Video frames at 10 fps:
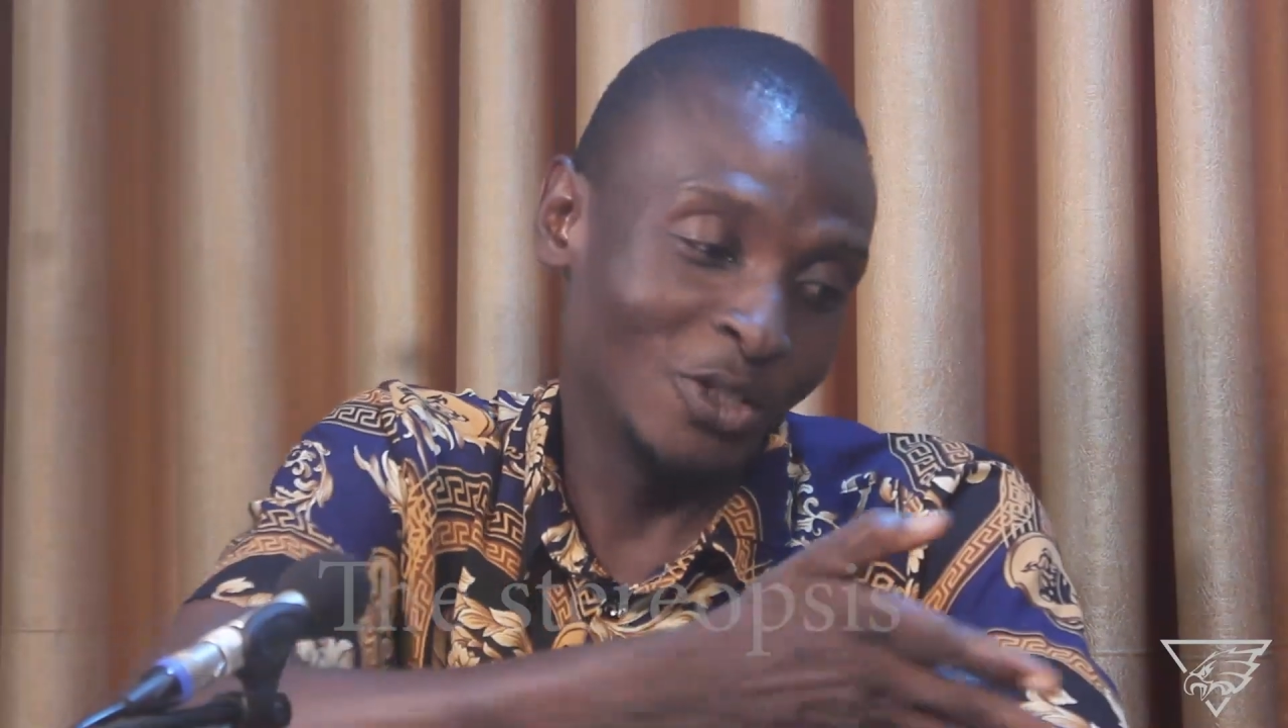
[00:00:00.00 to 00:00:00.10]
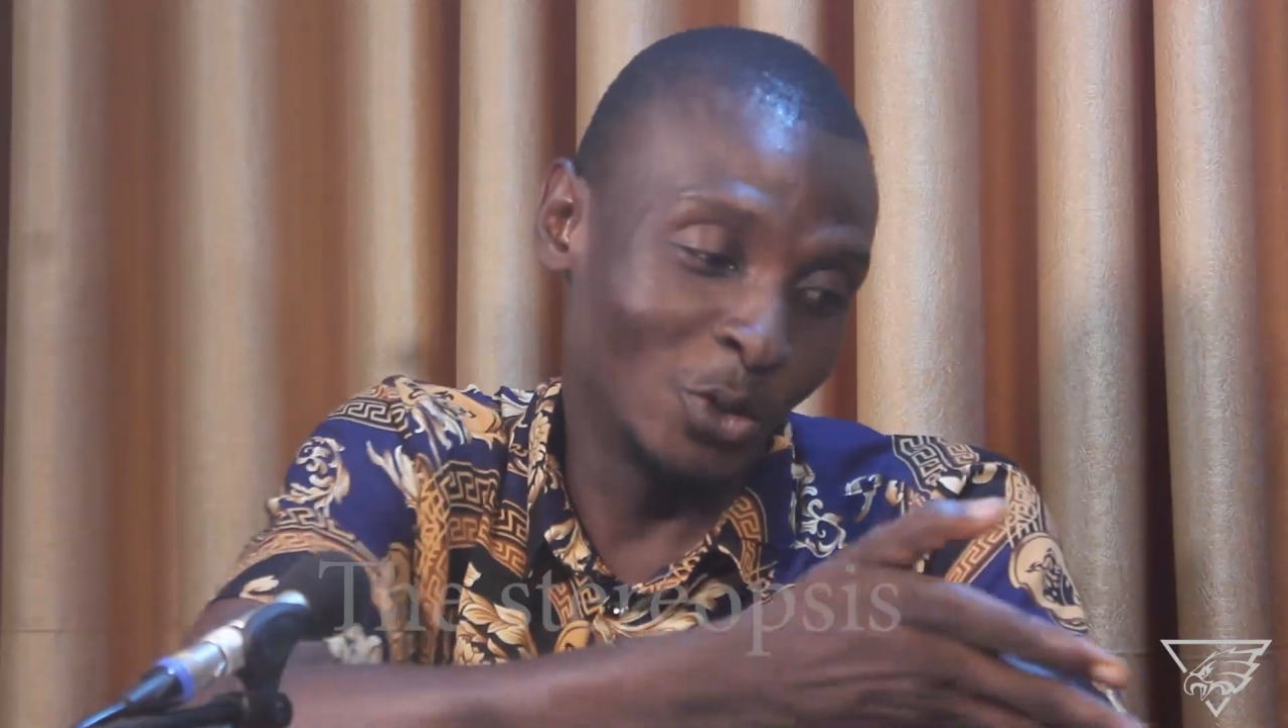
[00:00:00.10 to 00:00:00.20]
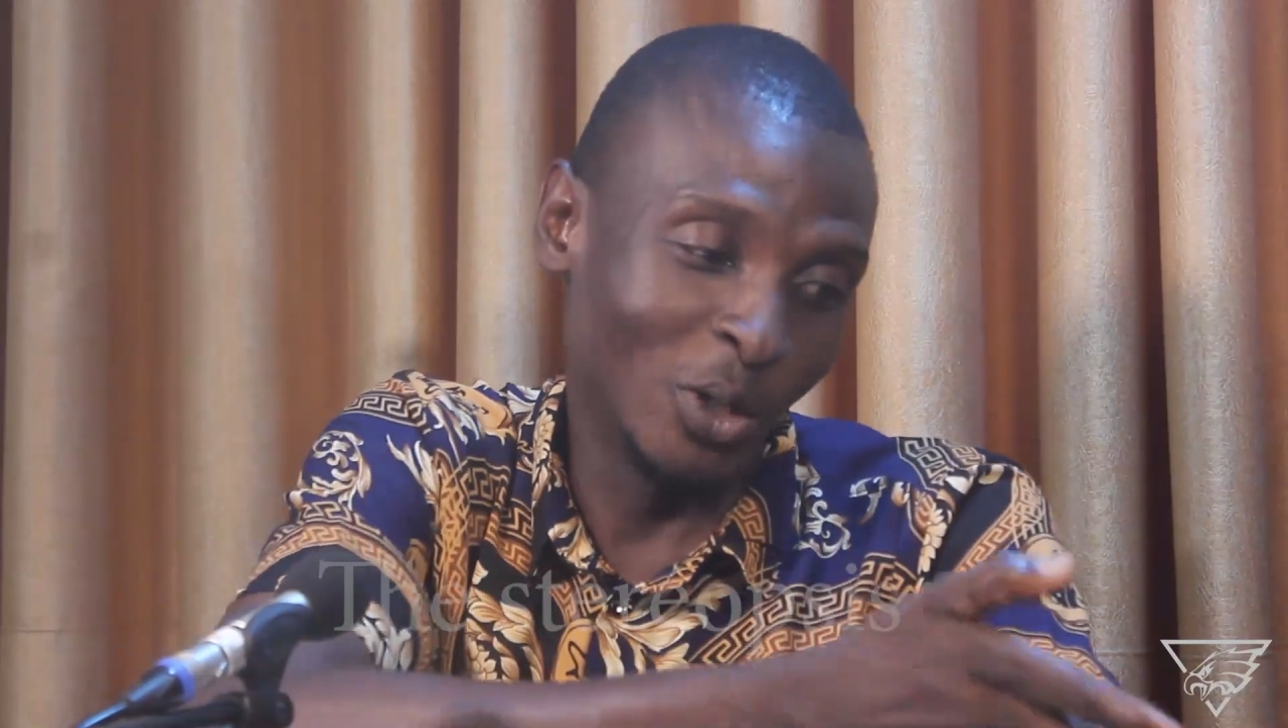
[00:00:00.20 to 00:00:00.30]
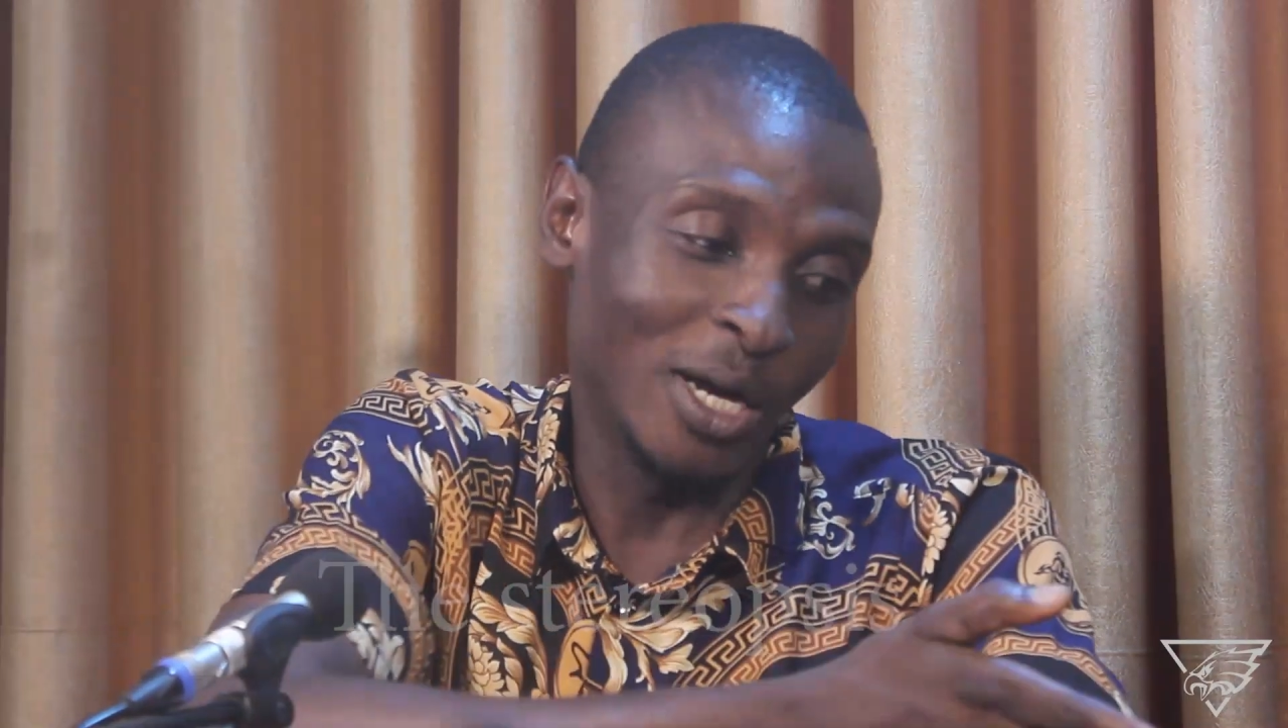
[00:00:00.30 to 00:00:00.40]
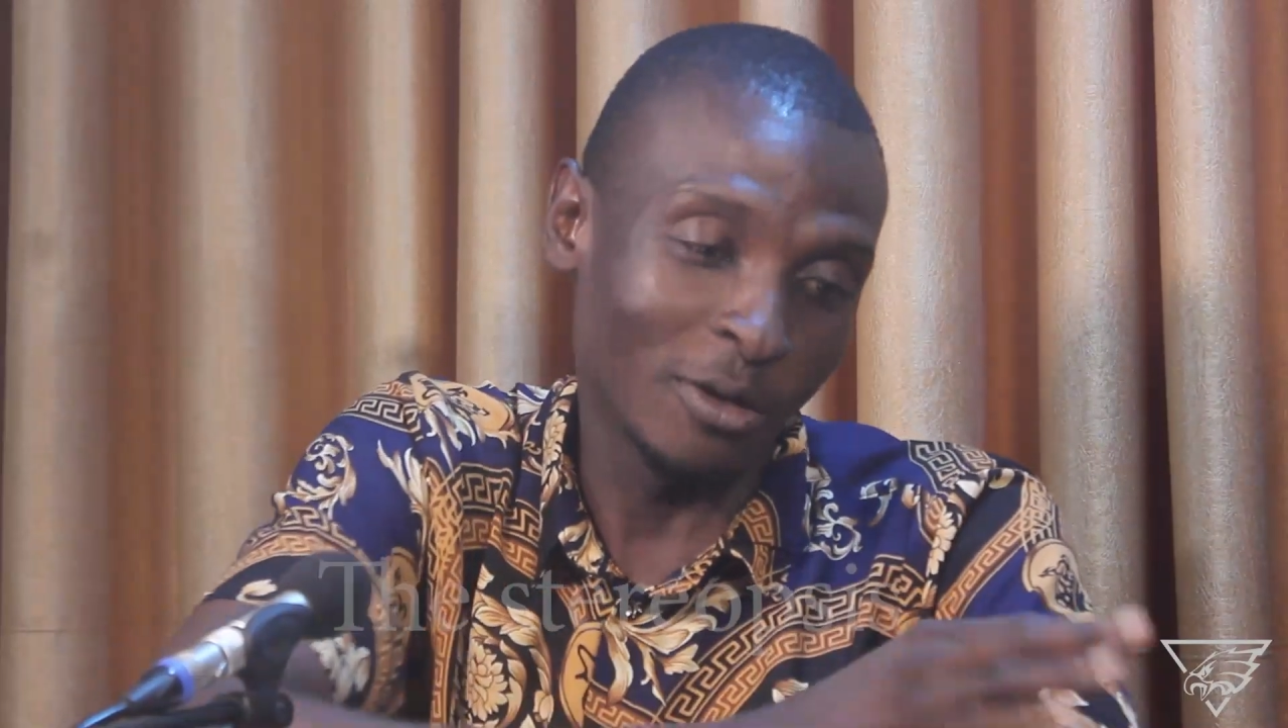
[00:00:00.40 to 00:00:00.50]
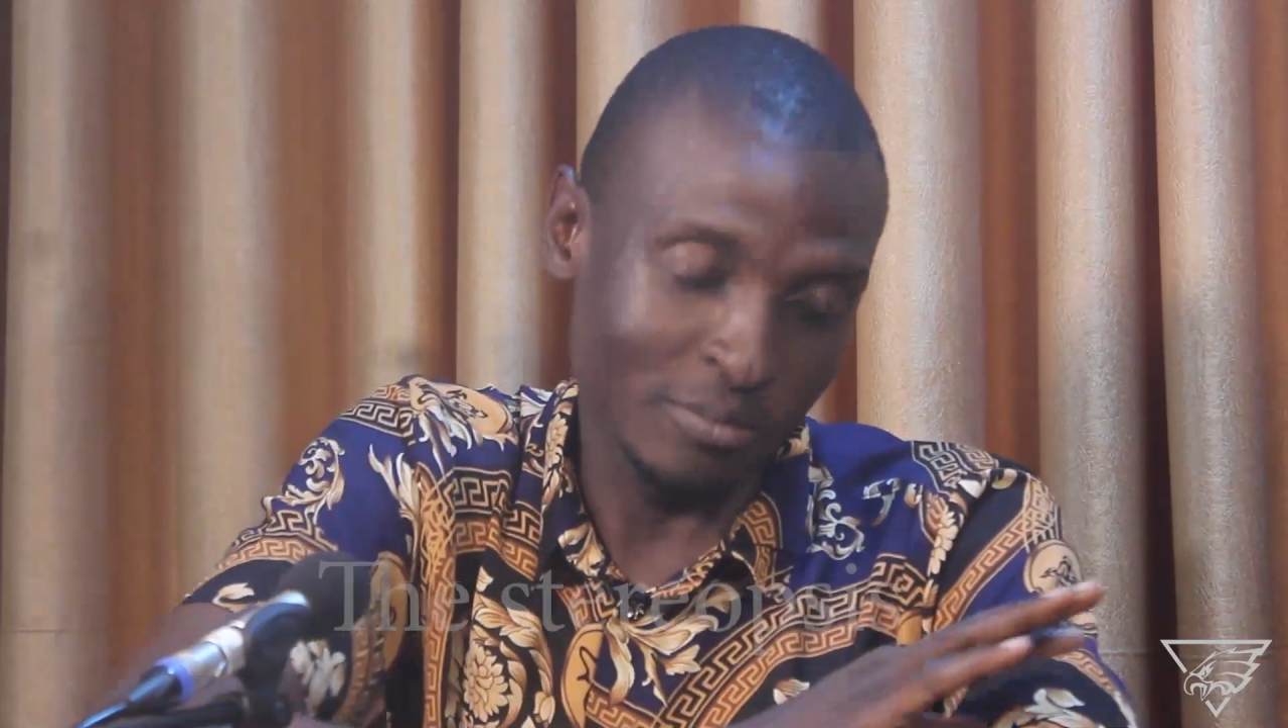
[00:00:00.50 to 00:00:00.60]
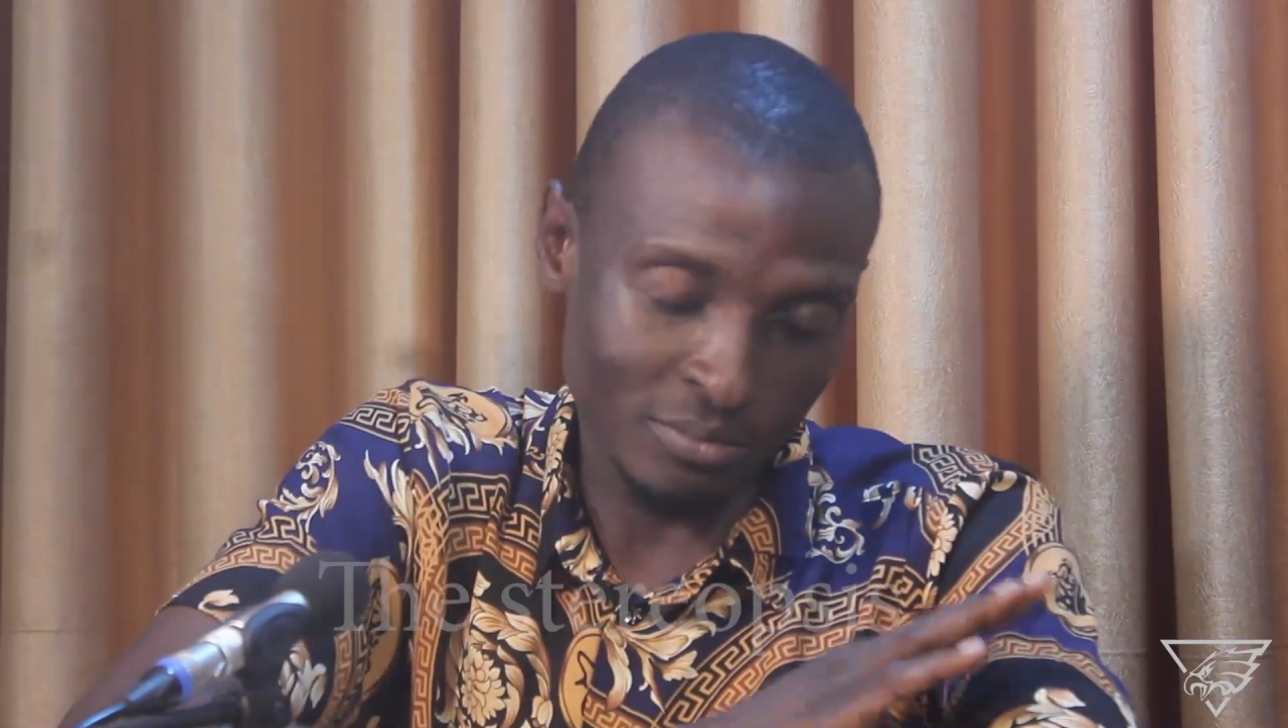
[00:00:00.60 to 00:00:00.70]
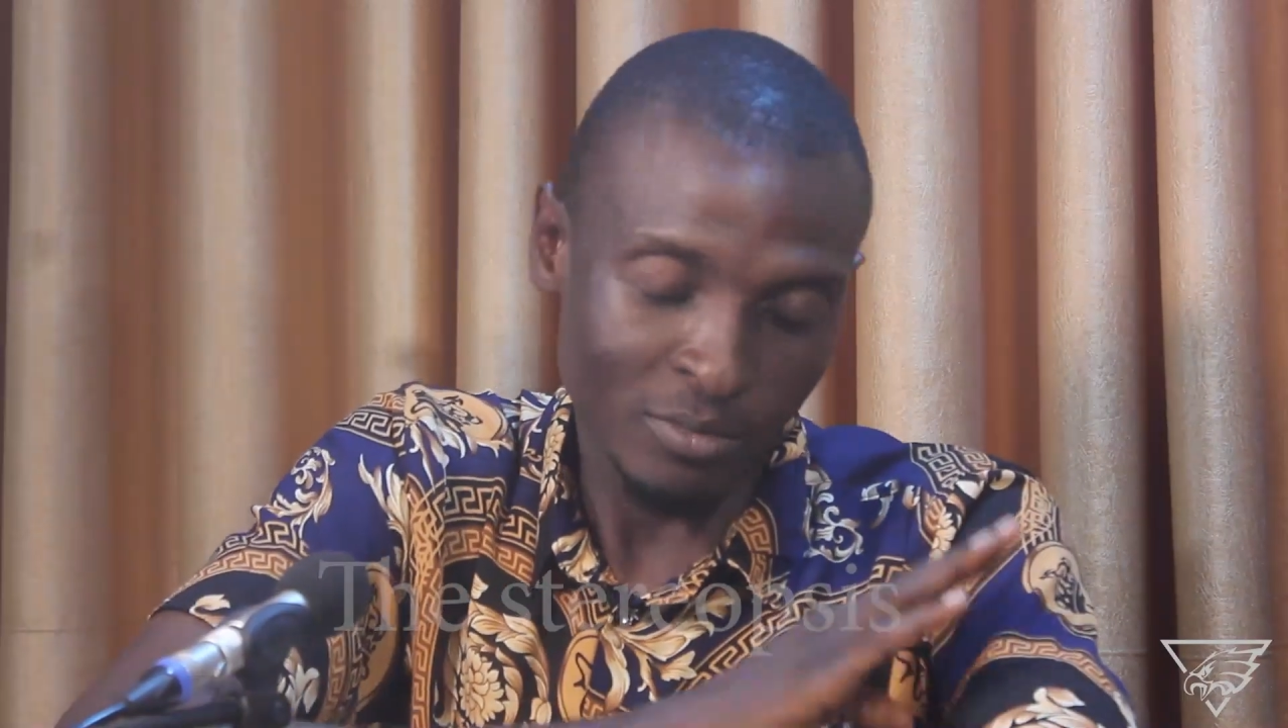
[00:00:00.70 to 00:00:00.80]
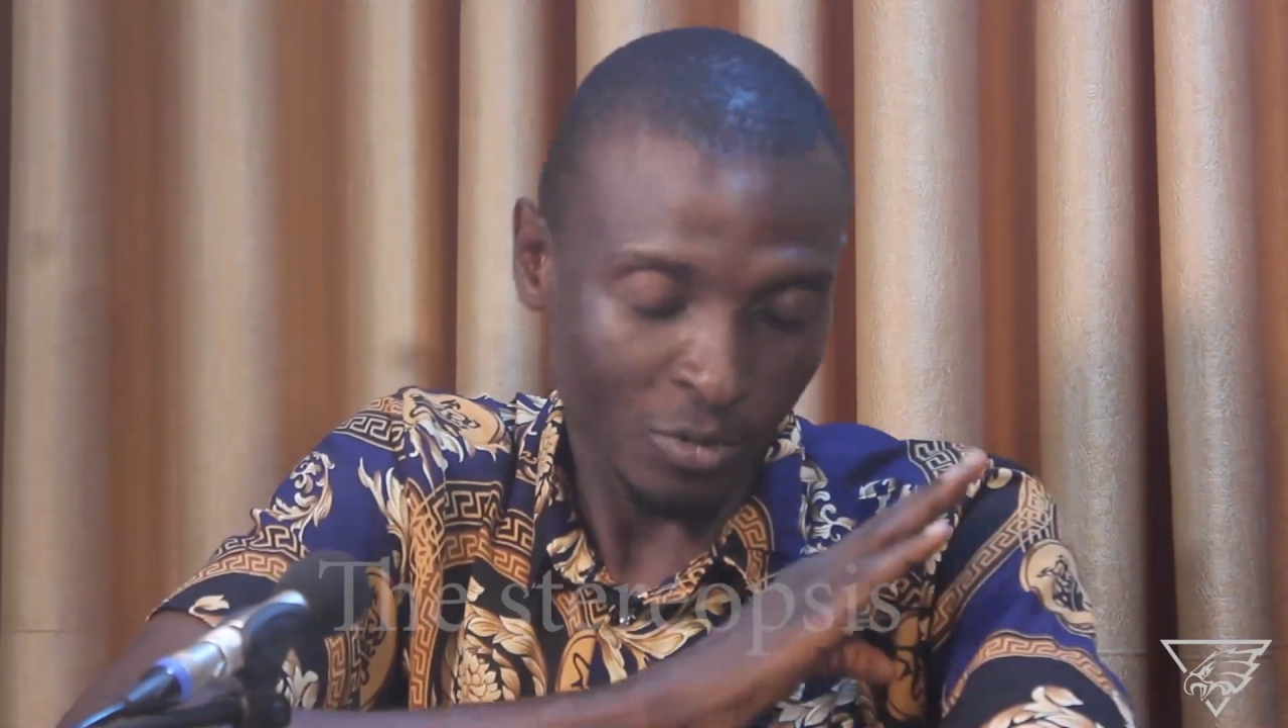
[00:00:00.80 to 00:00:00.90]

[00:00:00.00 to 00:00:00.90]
you now,